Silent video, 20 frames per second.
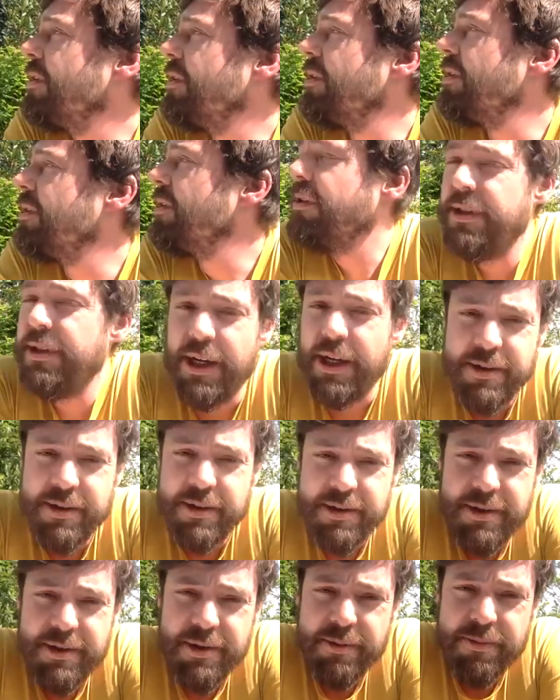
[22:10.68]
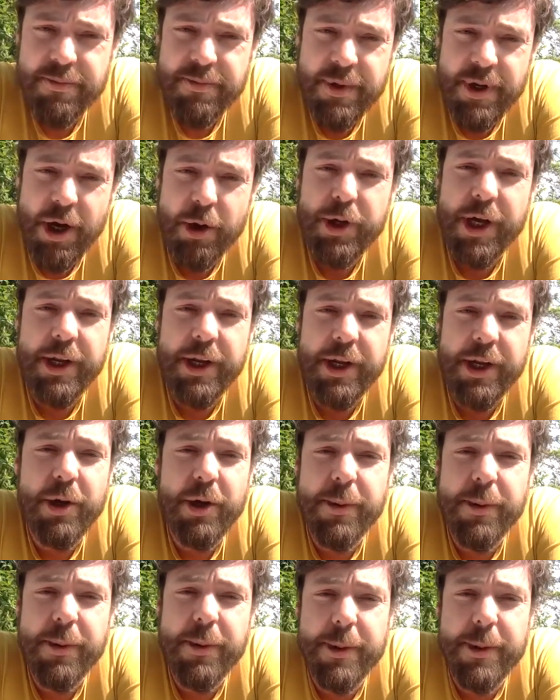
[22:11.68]
Yeah. Okay.
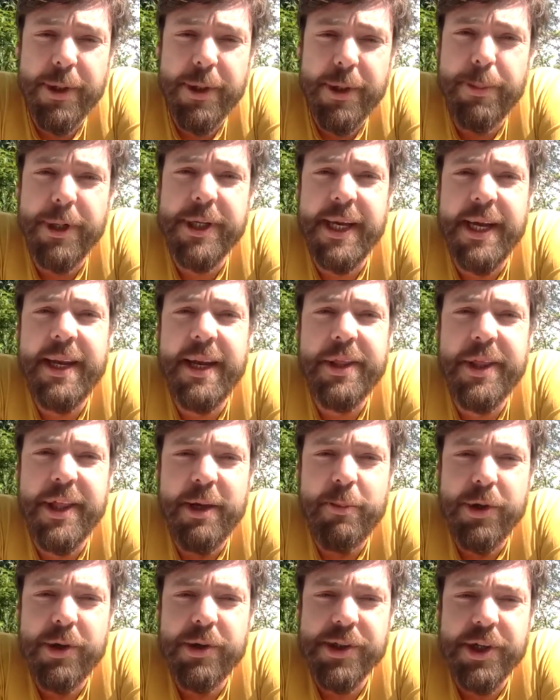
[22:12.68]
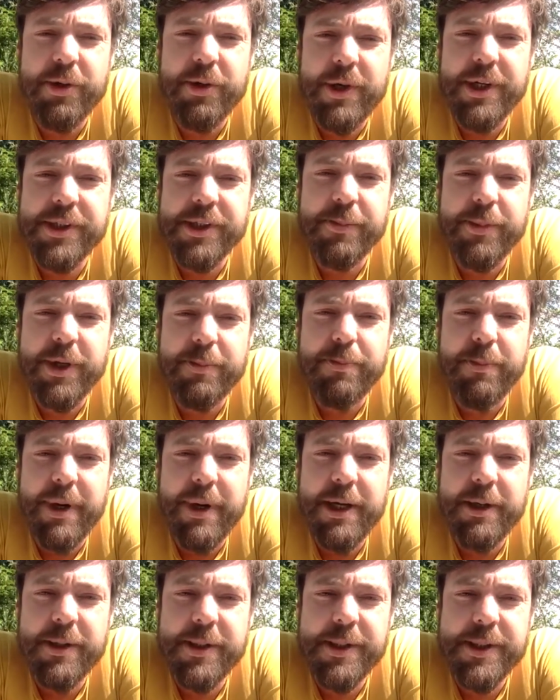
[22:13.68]
No, but then I think, because otherwise it
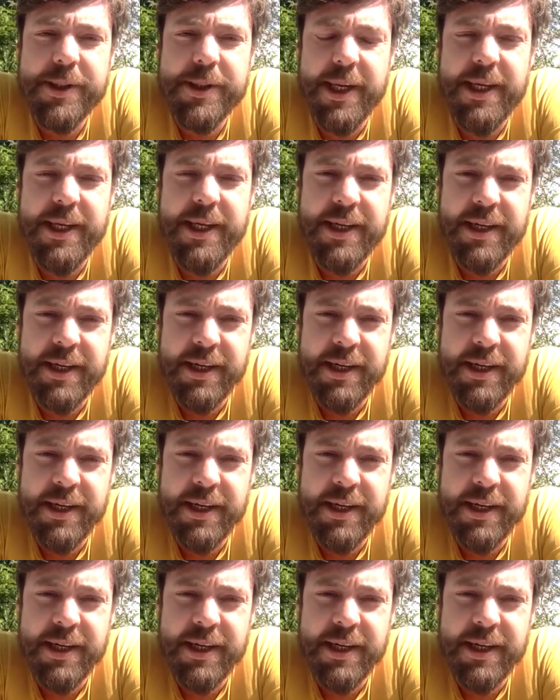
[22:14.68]
might take